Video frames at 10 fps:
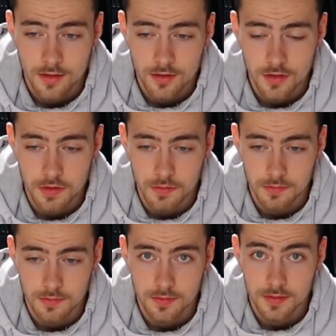So
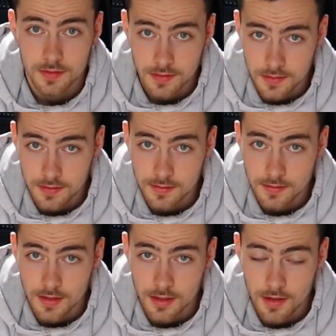
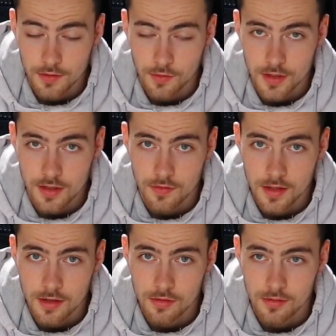thank you guys for watching the
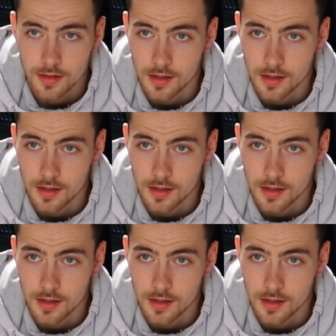video.